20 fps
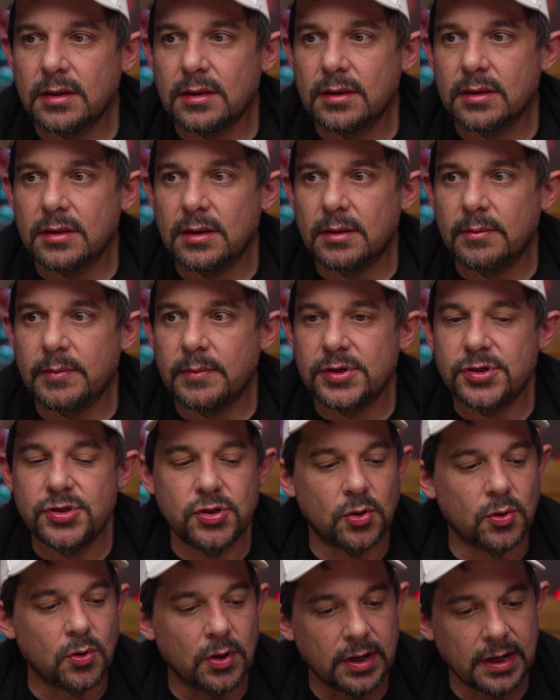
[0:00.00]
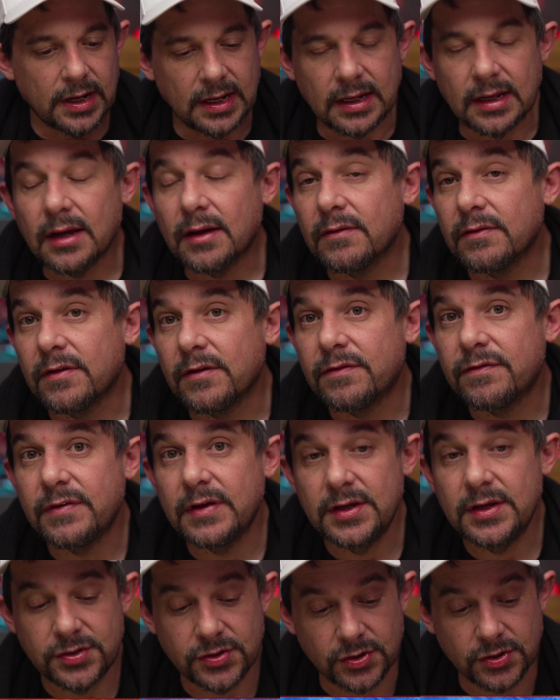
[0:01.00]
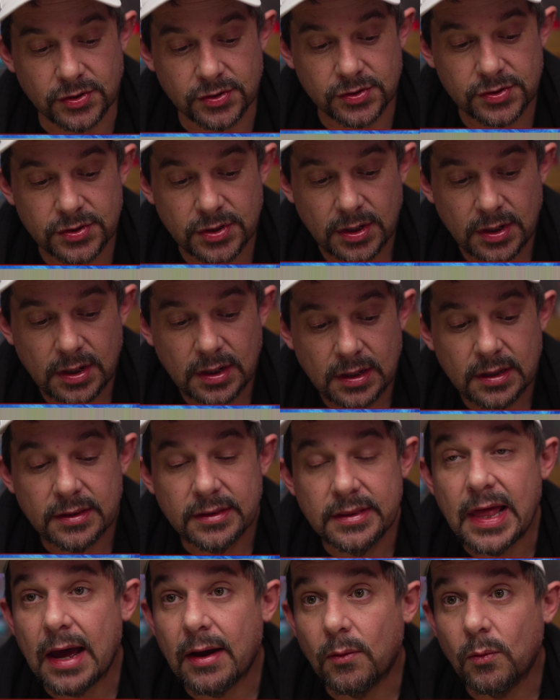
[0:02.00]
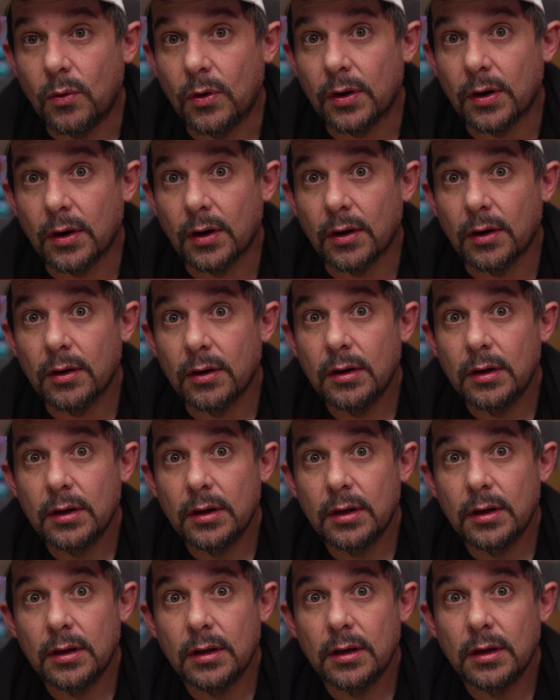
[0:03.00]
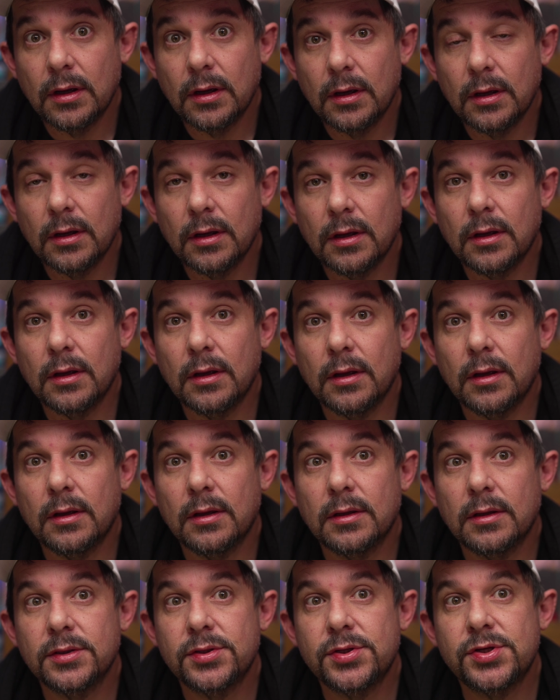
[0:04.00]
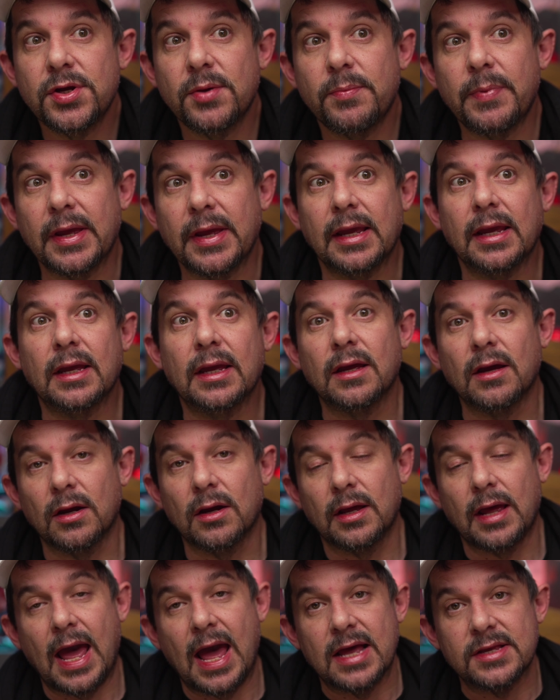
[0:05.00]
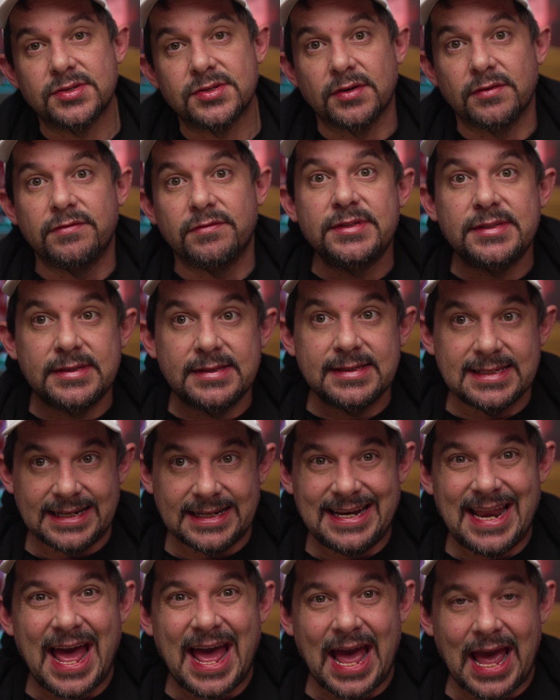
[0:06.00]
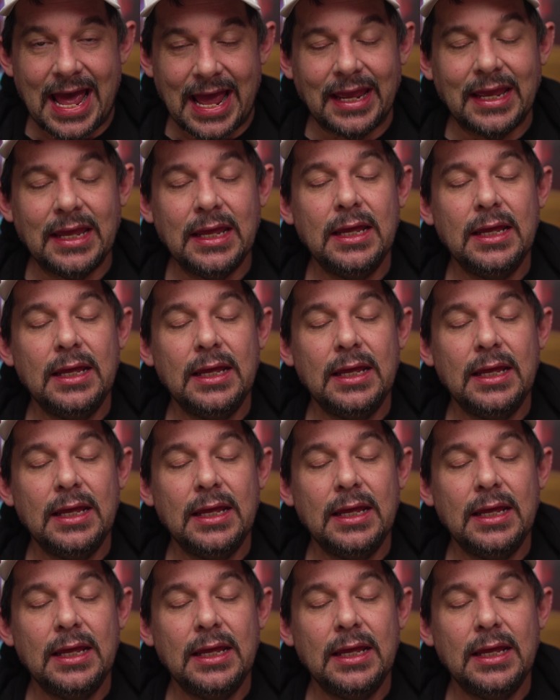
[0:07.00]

the majority of the features that we're shipping as of today.